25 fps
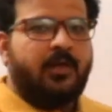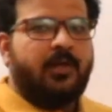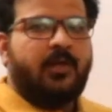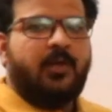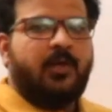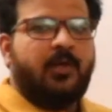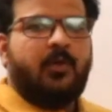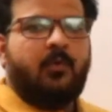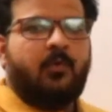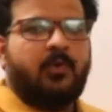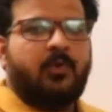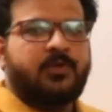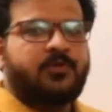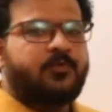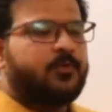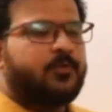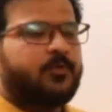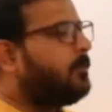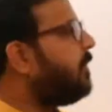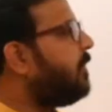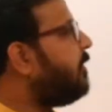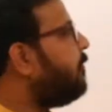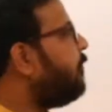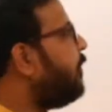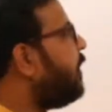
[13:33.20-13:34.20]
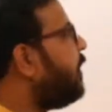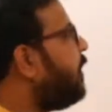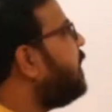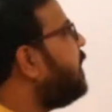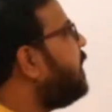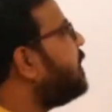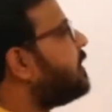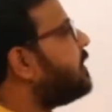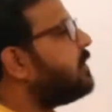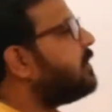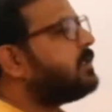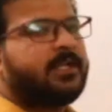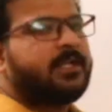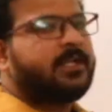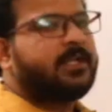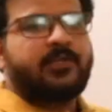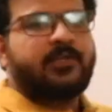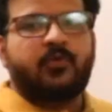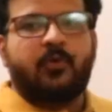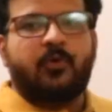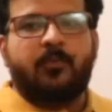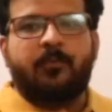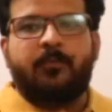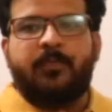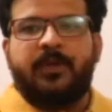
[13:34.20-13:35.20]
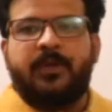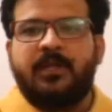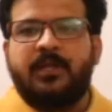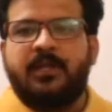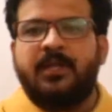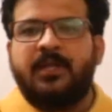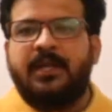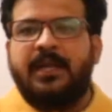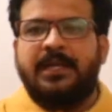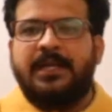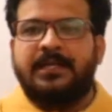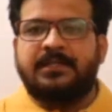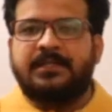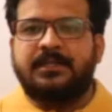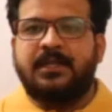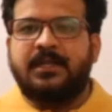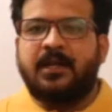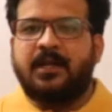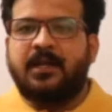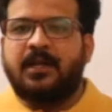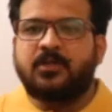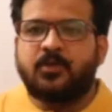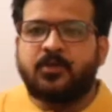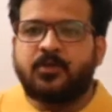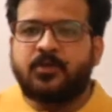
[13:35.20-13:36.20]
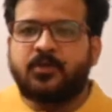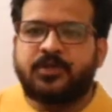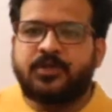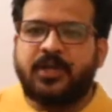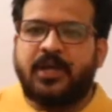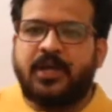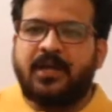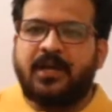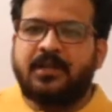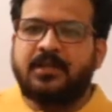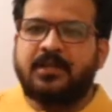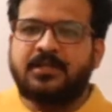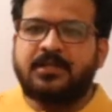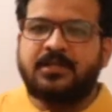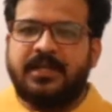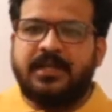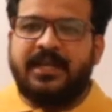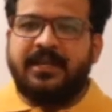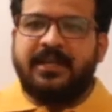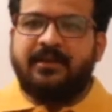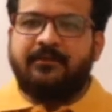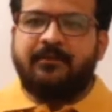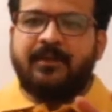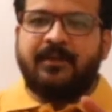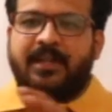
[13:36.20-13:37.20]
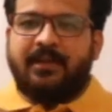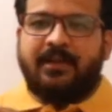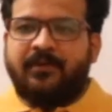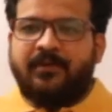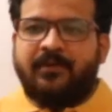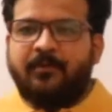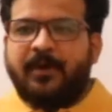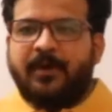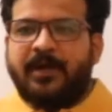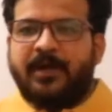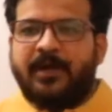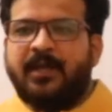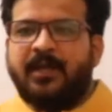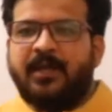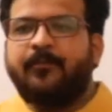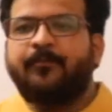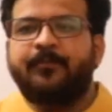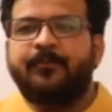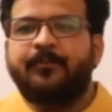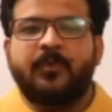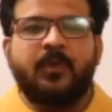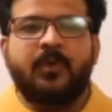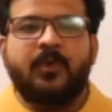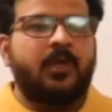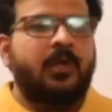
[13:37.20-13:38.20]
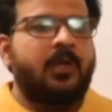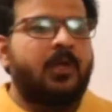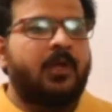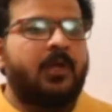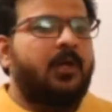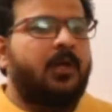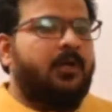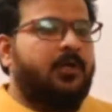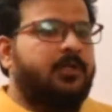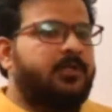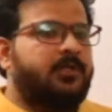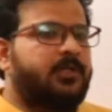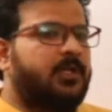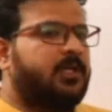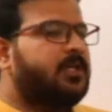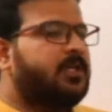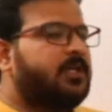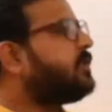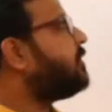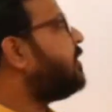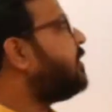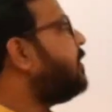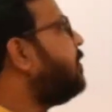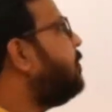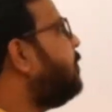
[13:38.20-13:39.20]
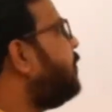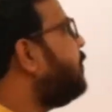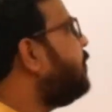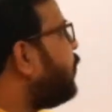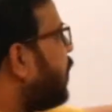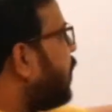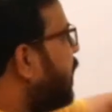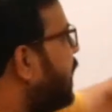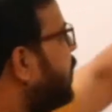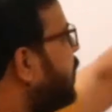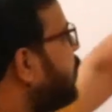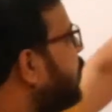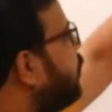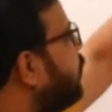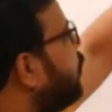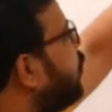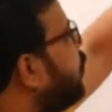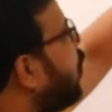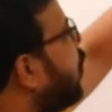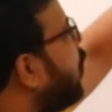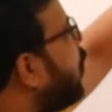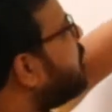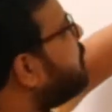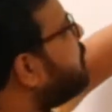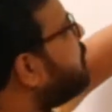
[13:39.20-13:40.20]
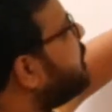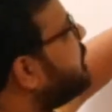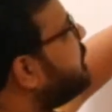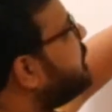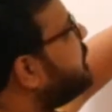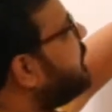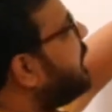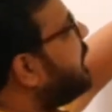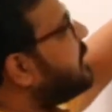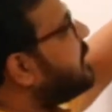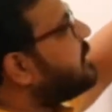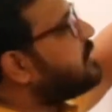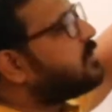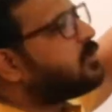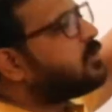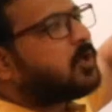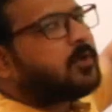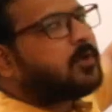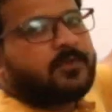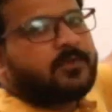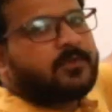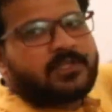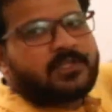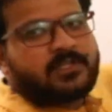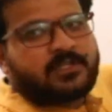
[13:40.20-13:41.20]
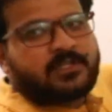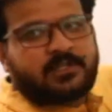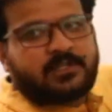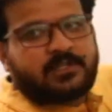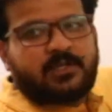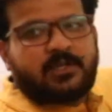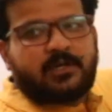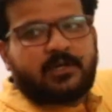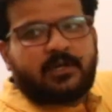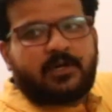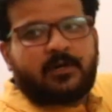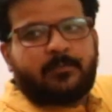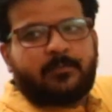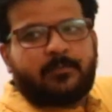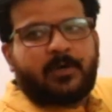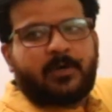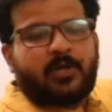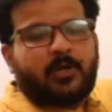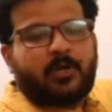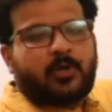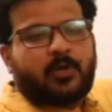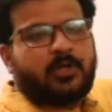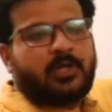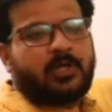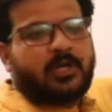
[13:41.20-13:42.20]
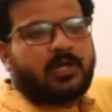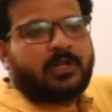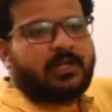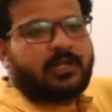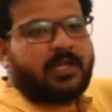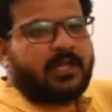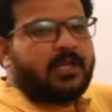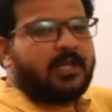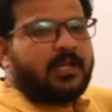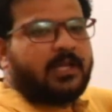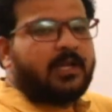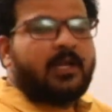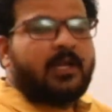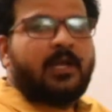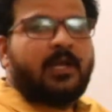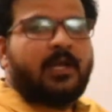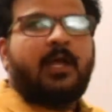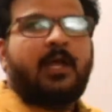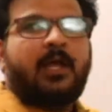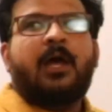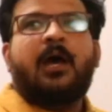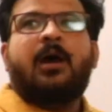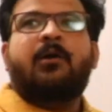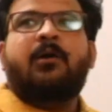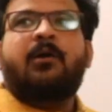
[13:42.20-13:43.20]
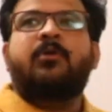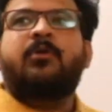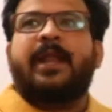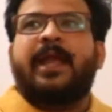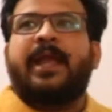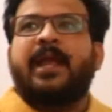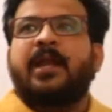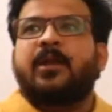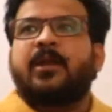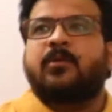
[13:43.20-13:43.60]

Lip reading: which will be very interesting. So be in the lecture. Also share this link with everybody. Just before I move on with the answer of this particular thing, I would like to